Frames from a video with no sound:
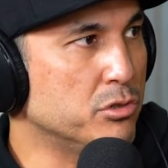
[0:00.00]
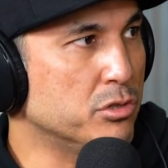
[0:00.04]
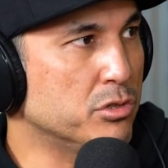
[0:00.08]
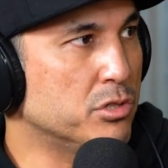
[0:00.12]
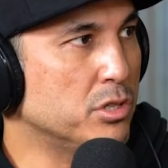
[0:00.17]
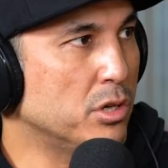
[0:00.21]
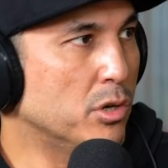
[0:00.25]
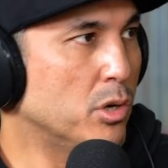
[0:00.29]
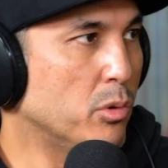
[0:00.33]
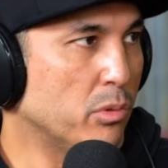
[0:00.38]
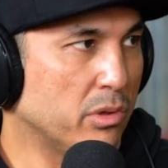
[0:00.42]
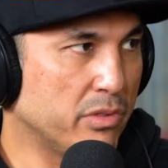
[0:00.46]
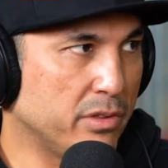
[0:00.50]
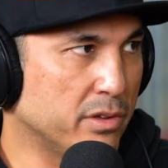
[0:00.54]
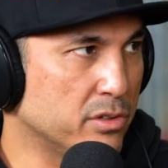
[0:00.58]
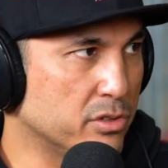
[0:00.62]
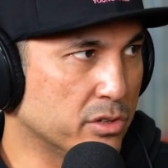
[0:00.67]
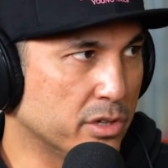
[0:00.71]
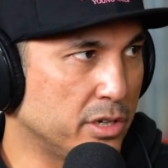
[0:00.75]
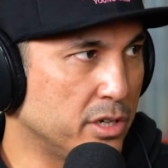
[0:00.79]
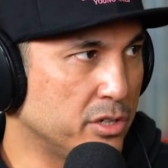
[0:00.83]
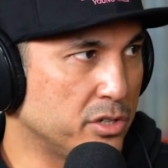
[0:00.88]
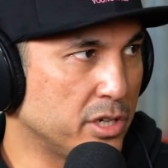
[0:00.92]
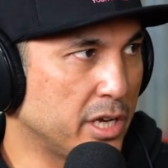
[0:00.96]
You just don't know when
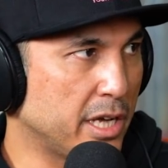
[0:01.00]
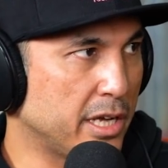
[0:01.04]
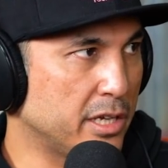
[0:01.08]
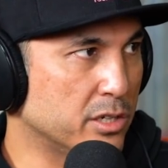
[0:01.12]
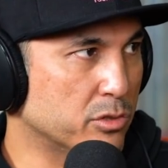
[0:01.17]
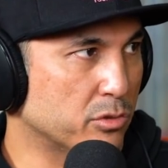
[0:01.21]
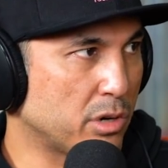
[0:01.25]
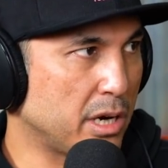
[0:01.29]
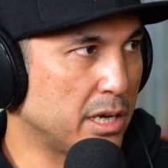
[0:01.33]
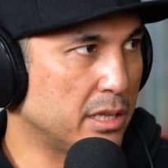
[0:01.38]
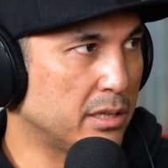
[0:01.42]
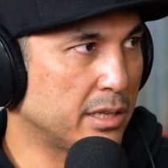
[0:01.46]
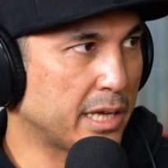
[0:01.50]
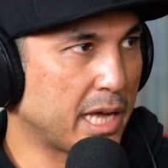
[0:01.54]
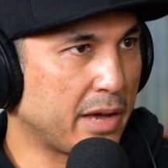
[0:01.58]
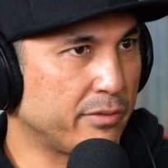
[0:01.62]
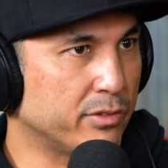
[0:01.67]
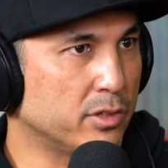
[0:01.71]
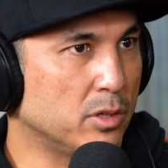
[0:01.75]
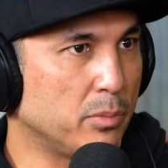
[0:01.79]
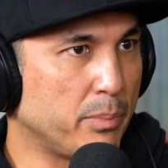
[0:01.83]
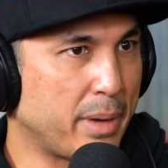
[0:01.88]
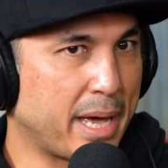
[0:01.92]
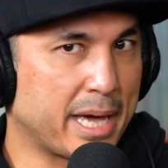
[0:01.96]
things are gonna change, right? Yeah, like
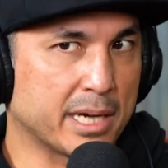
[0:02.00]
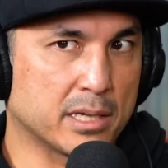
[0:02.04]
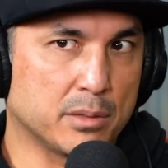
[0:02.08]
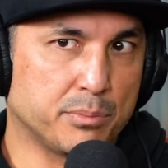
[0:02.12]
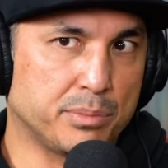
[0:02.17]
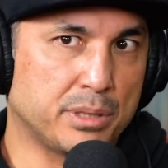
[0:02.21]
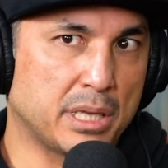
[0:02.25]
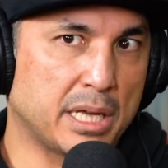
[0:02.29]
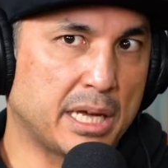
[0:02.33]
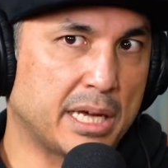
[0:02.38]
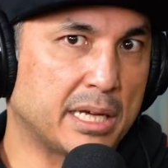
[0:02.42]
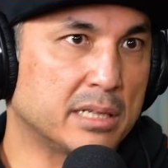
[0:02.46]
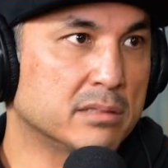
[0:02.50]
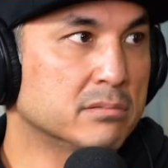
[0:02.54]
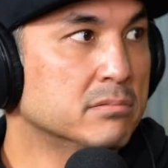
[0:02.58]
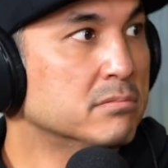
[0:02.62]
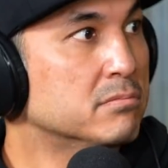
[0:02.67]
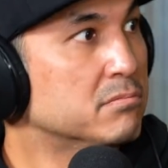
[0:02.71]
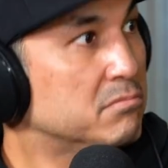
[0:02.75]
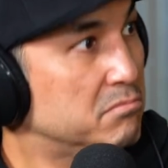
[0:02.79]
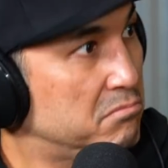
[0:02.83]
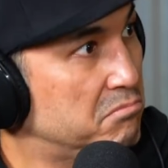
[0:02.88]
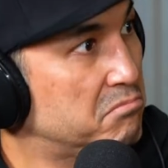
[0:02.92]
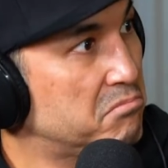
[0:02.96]
have it, a little backup plan.
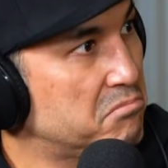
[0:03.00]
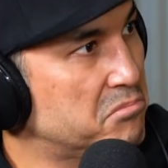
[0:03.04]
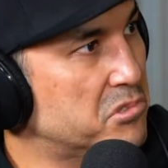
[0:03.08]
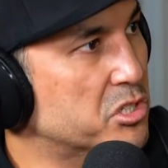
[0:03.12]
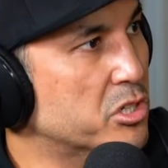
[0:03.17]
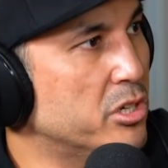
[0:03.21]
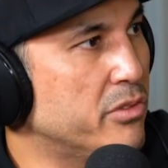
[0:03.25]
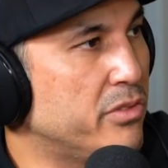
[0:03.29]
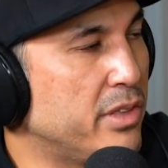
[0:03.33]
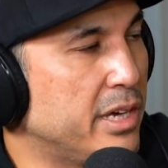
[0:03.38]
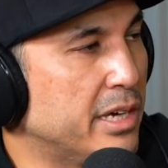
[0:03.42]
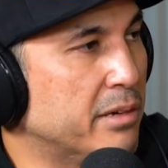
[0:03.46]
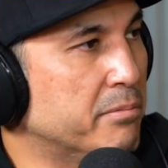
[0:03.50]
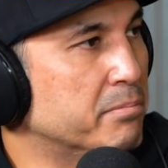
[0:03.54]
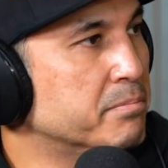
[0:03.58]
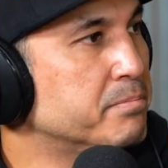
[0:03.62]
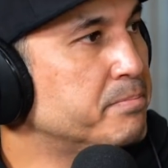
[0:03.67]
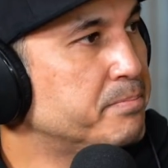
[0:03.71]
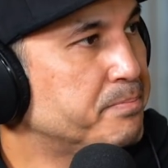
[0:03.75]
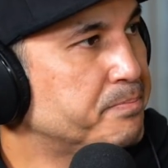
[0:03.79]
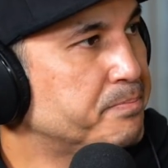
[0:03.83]
And like I said, it's a good thing.